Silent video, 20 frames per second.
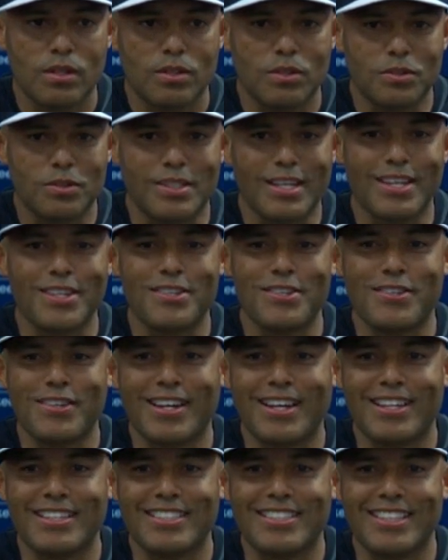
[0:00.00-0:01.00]
to tell you
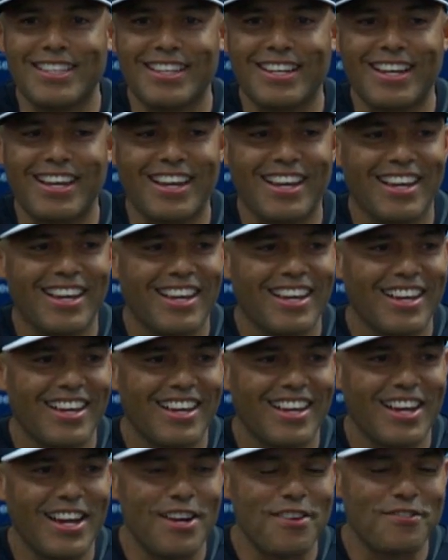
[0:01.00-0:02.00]
guys that uh,
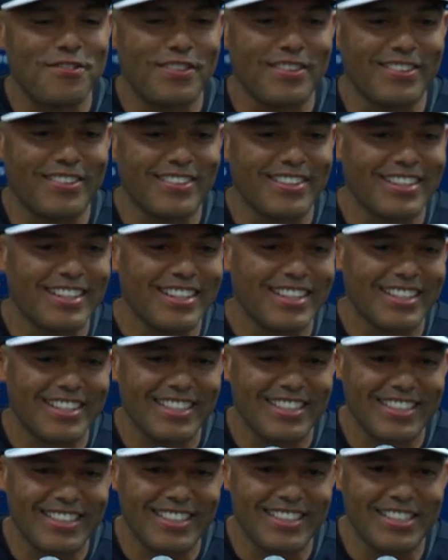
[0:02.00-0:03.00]
after
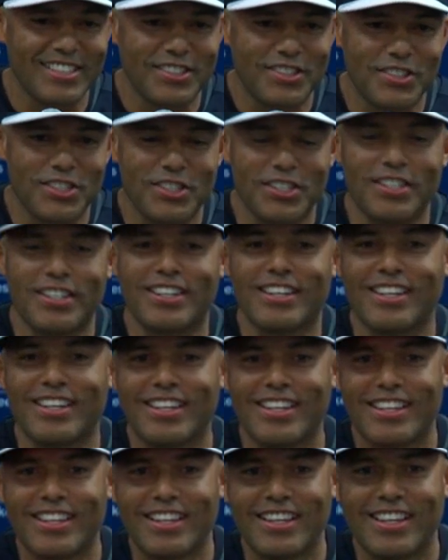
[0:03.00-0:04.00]
this year,
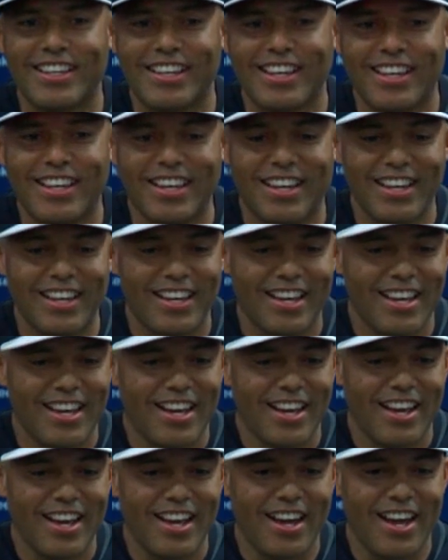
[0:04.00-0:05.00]

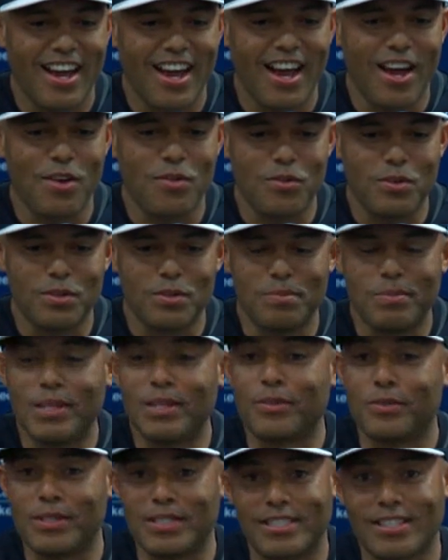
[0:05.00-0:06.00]
I will
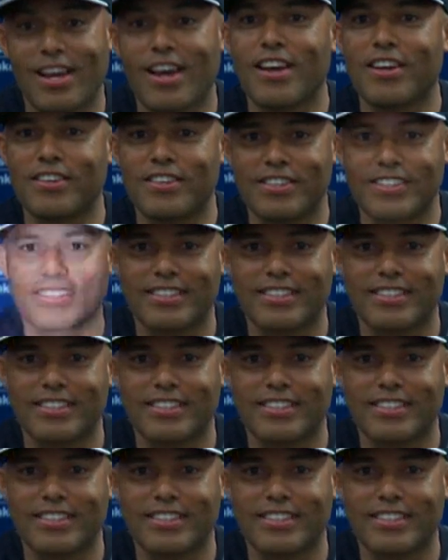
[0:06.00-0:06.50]
be retired.